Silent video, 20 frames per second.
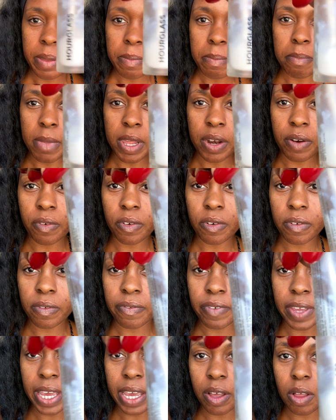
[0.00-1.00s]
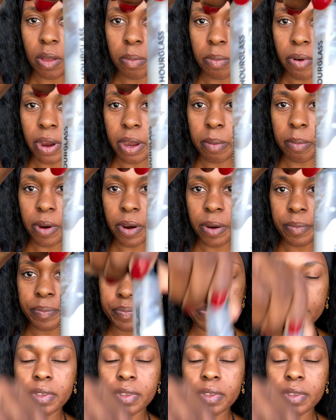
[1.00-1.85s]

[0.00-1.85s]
Mineral Veil Primer.